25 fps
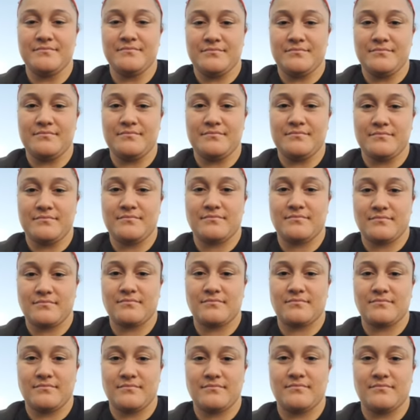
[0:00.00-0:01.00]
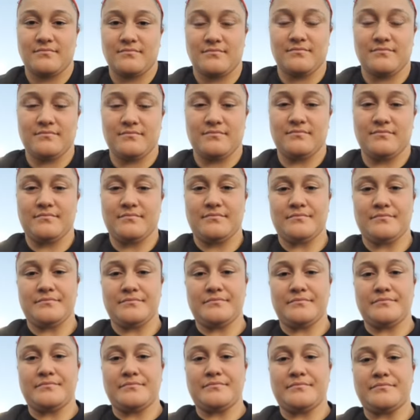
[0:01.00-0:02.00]

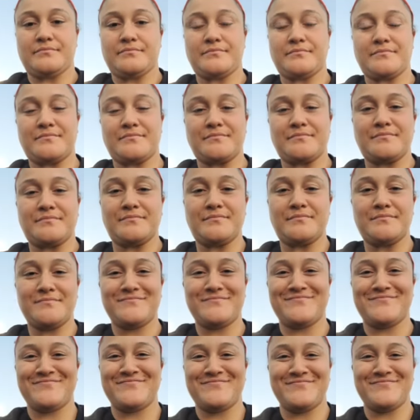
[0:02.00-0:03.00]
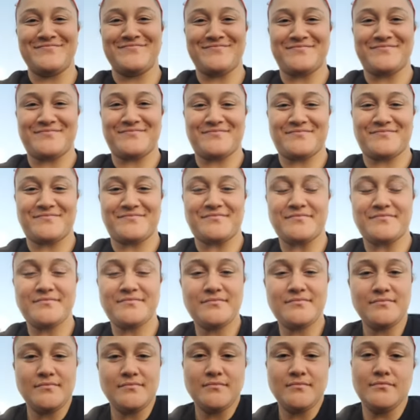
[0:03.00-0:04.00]

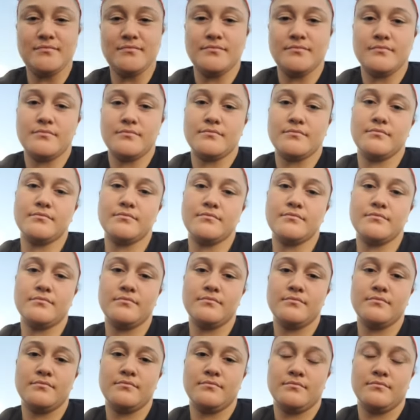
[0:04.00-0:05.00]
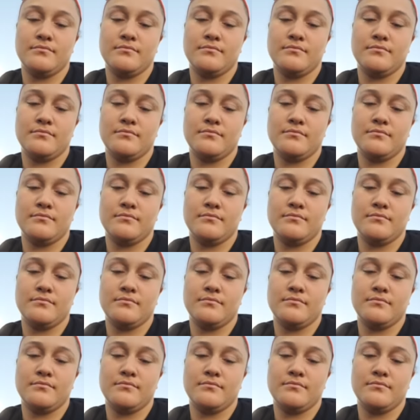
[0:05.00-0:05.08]
[no speech]